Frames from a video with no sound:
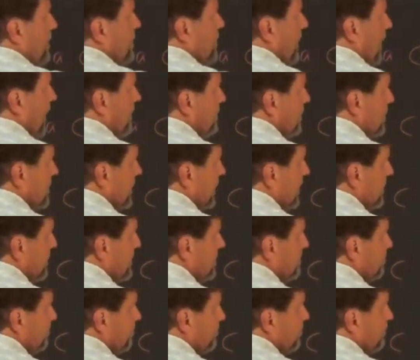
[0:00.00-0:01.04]
so I'm just going to
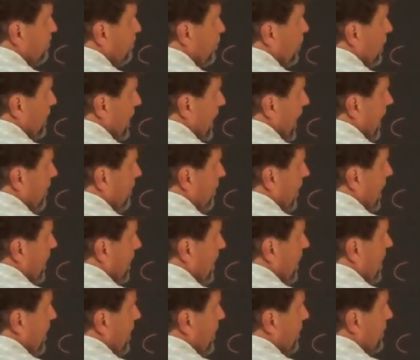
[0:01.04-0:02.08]
put that right
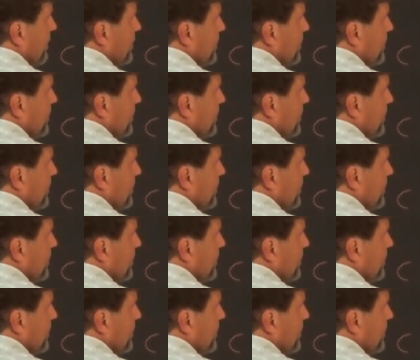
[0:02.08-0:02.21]
here.